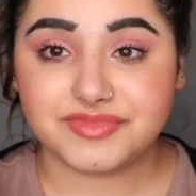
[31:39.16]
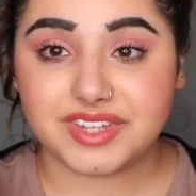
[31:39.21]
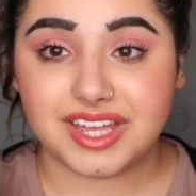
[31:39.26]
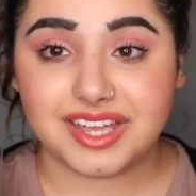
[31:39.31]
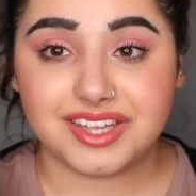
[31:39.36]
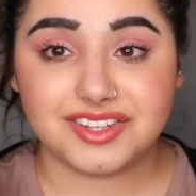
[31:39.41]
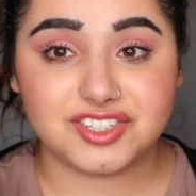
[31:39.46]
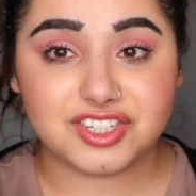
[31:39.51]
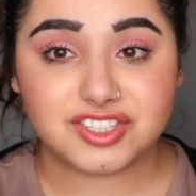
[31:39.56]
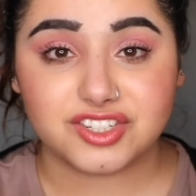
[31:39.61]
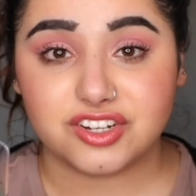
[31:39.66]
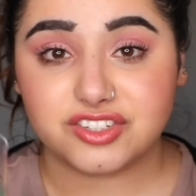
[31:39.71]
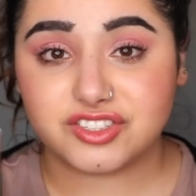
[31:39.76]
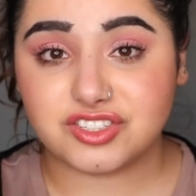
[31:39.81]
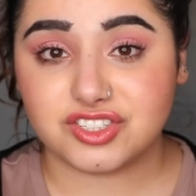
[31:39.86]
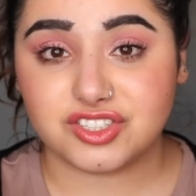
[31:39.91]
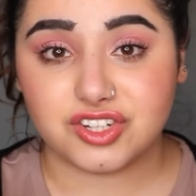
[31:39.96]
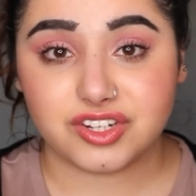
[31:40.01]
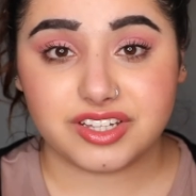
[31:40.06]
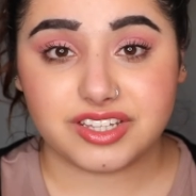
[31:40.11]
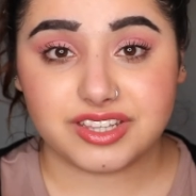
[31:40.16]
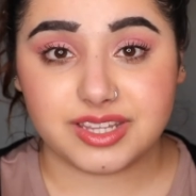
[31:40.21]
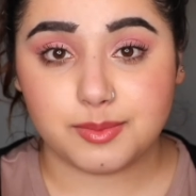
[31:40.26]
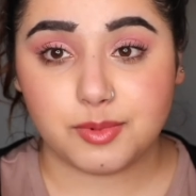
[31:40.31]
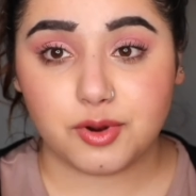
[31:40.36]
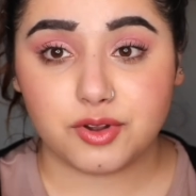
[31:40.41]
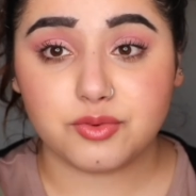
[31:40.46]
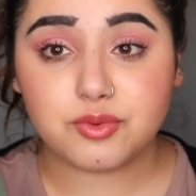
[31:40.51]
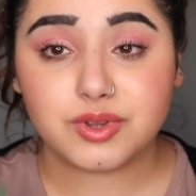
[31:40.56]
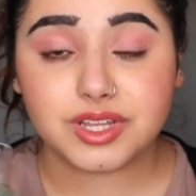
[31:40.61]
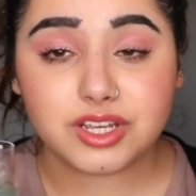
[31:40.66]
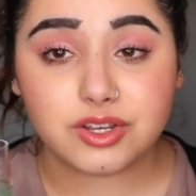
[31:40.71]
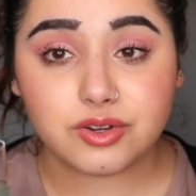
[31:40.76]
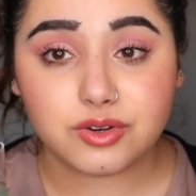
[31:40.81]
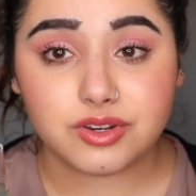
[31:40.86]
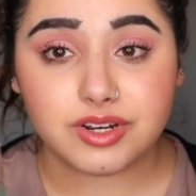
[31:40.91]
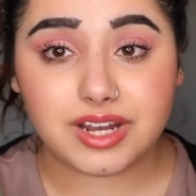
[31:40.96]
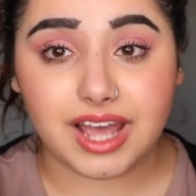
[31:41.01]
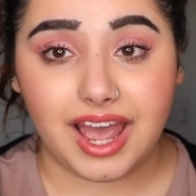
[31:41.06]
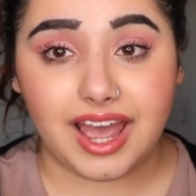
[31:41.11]
it just goes to show that they're both really
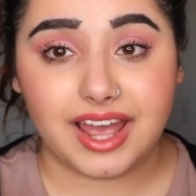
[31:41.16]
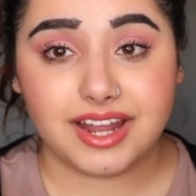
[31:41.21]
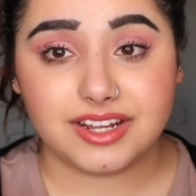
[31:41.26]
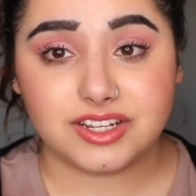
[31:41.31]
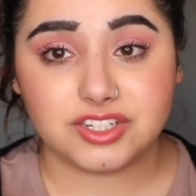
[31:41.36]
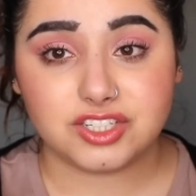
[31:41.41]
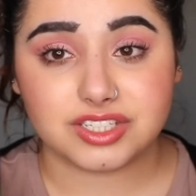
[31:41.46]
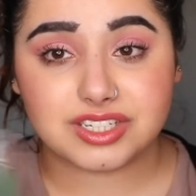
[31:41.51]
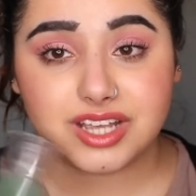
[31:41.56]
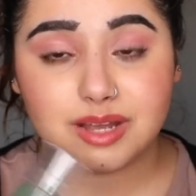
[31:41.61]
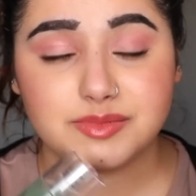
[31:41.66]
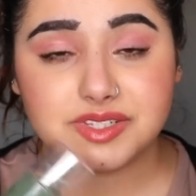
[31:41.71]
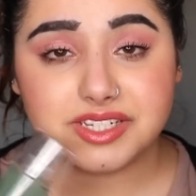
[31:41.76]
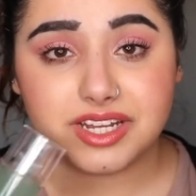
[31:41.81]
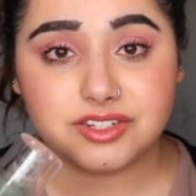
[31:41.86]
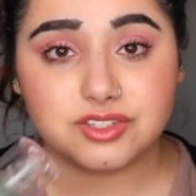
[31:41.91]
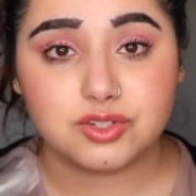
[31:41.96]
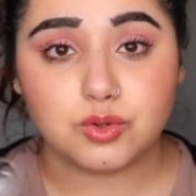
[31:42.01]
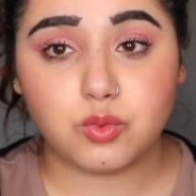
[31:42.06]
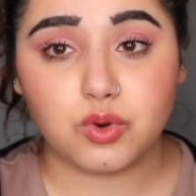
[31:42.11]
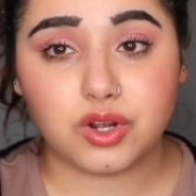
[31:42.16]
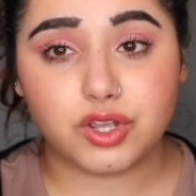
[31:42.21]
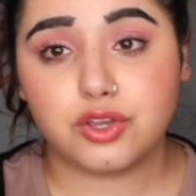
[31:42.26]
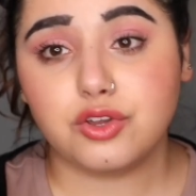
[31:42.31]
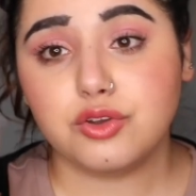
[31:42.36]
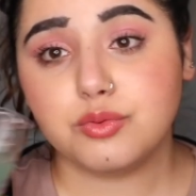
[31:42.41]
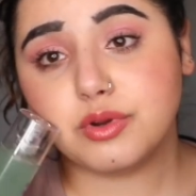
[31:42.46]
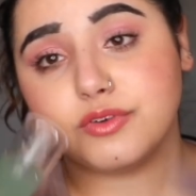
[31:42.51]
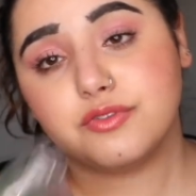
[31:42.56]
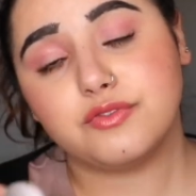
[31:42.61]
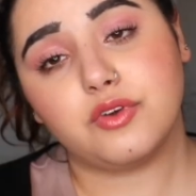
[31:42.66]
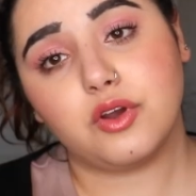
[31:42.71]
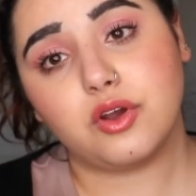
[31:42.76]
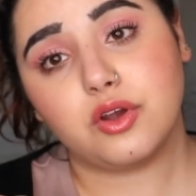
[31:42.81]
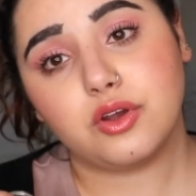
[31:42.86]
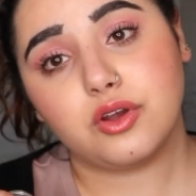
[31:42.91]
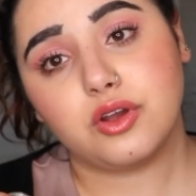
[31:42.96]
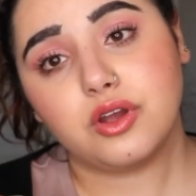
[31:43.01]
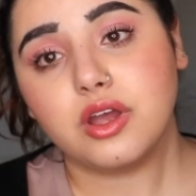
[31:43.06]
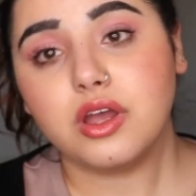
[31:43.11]
good and it just comes down to what you
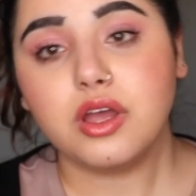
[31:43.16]
prefer.